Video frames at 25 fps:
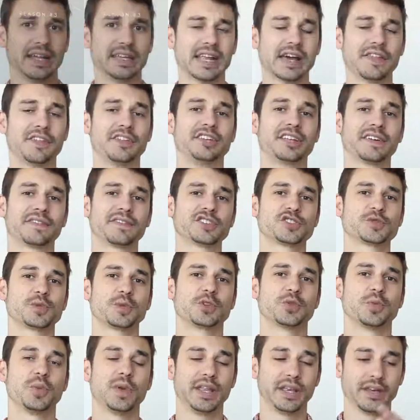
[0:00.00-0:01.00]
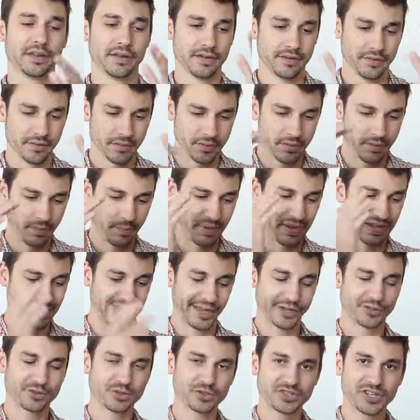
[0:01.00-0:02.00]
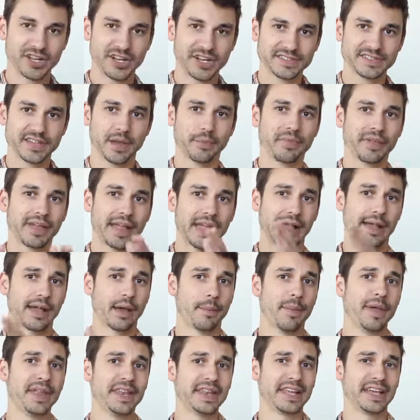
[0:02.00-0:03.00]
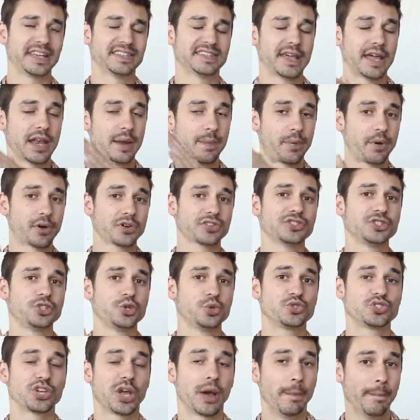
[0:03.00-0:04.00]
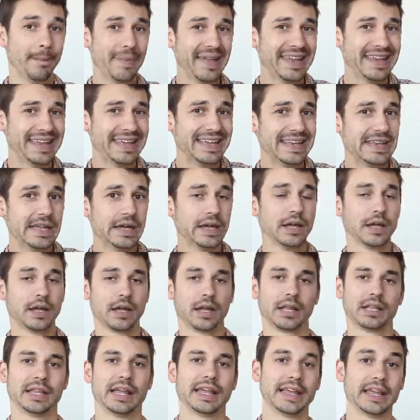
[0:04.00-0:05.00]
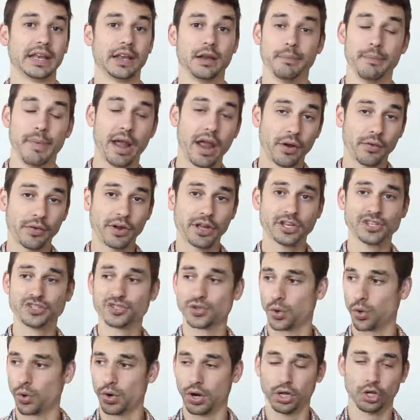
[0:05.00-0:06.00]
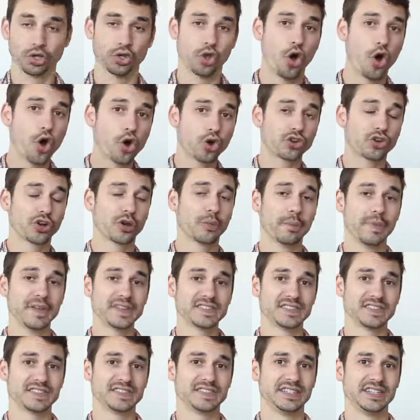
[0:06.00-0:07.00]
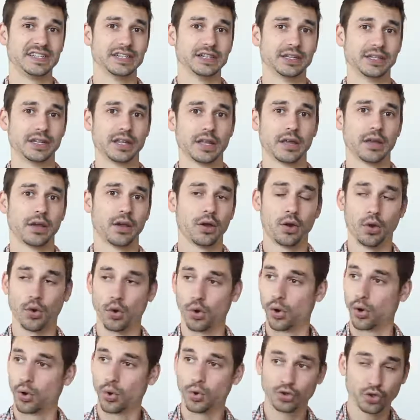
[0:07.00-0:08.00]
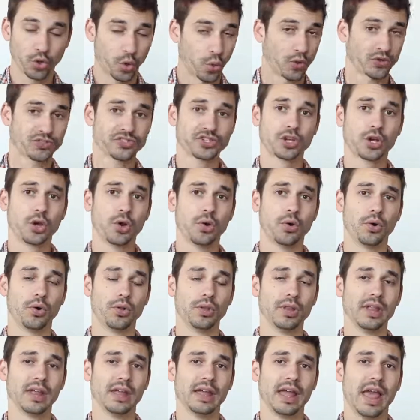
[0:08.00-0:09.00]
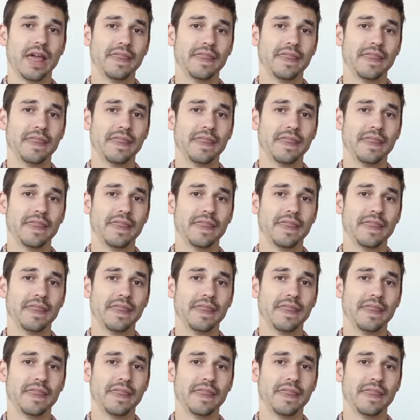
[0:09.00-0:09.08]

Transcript: Now, the difference between being interested in something and committing is that a person who's committed, like in a marriage or a long-term business deal or towards a goal,